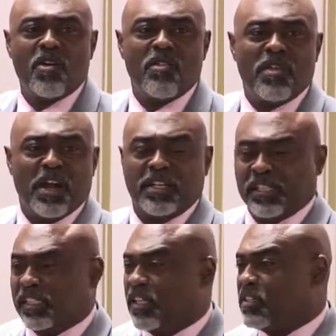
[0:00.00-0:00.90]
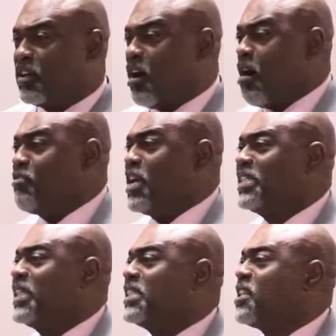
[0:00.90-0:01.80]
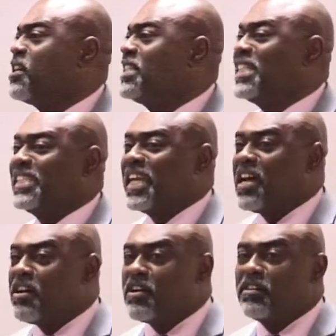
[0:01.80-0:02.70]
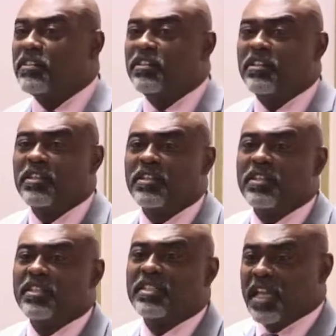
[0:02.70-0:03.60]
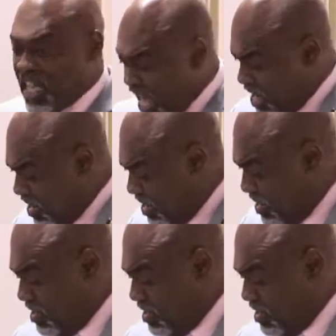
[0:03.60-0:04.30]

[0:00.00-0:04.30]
There's obviously, sir, a desire to get